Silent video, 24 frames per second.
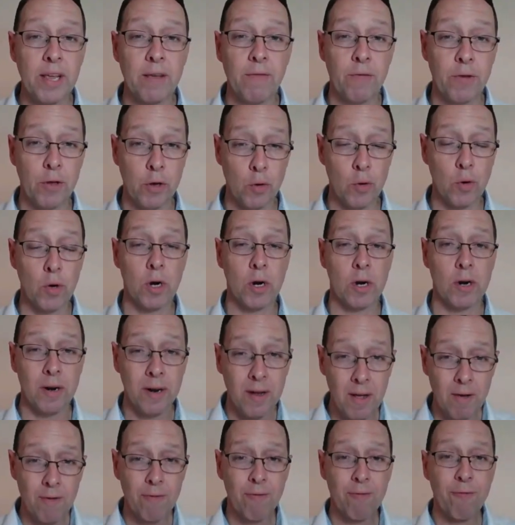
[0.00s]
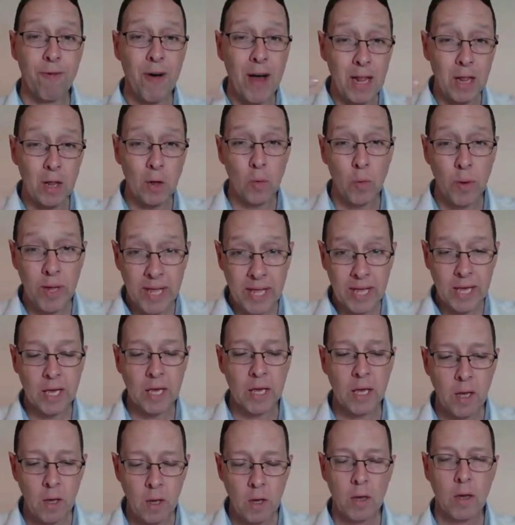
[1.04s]
If you're
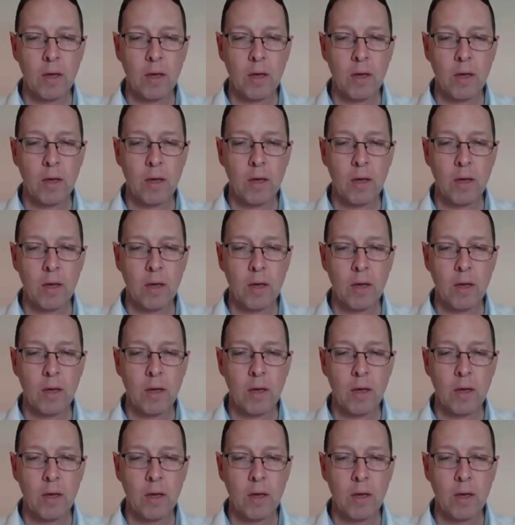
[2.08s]
following